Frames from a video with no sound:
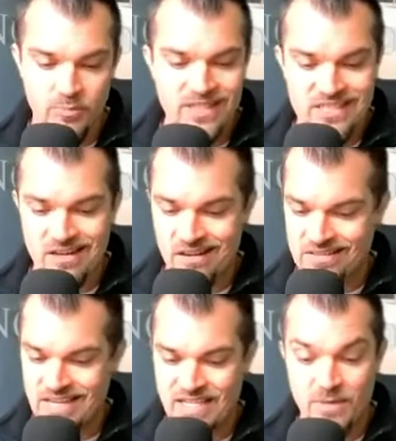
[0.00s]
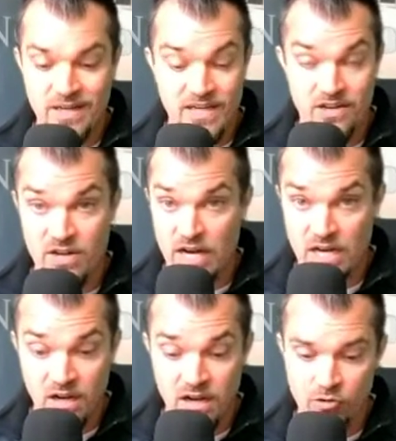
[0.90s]
Please contact
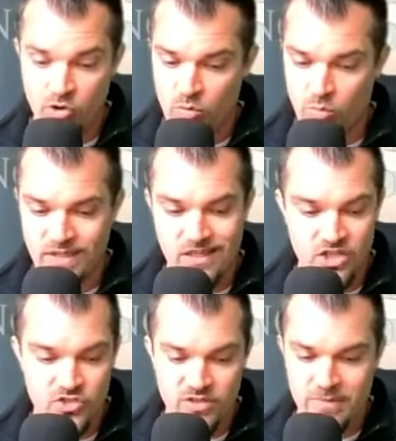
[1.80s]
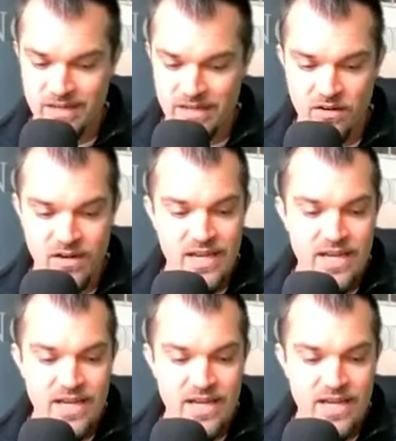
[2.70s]
Medicare.gov or 1 800 Medicare